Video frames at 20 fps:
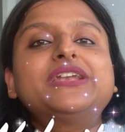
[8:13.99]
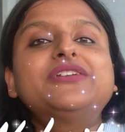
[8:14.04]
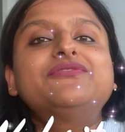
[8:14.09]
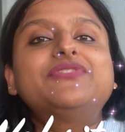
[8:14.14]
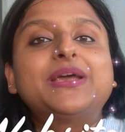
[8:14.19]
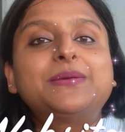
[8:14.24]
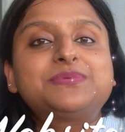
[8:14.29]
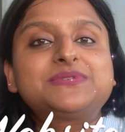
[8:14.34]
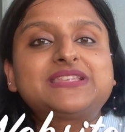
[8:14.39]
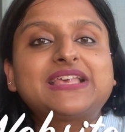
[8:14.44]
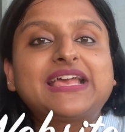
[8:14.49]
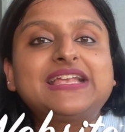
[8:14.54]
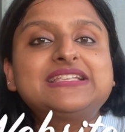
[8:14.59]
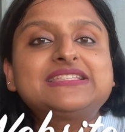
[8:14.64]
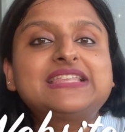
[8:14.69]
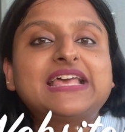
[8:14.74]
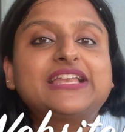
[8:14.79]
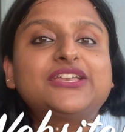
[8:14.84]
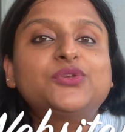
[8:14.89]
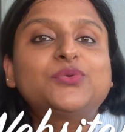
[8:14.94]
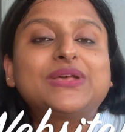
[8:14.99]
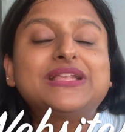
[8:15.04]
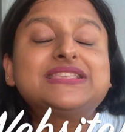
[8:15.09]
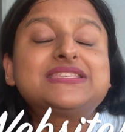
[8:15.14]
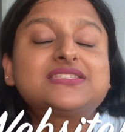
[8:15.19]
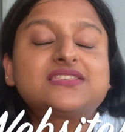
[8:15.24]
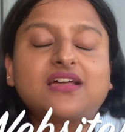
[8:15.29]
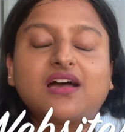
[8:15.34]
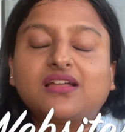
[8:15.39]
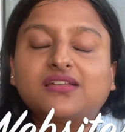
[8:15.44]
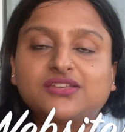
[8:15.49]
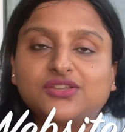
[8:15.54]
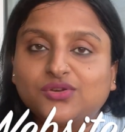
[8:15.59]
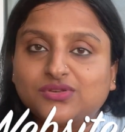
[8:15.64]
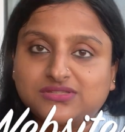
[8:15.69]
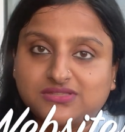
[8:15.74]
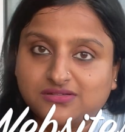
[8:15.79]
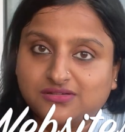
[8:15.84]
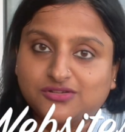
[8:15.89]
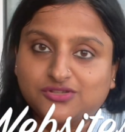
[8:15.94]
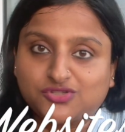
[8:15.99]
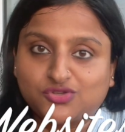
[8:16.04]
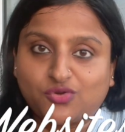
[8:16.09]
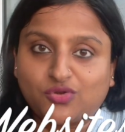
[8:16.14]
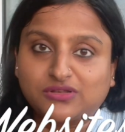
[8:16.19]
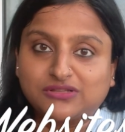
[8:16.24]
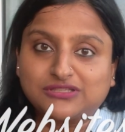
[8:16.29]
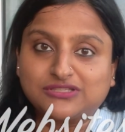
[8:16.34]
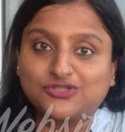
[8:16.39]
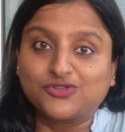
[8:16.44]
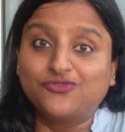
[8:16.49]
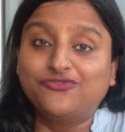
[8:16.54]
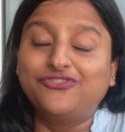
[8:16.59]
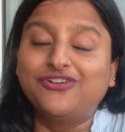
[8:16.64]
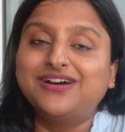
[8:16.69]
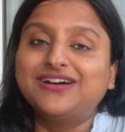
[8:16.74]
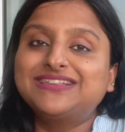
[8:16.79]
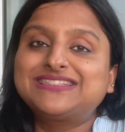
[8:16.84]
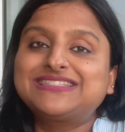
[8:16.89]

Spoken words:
websites that you can start your search on. So first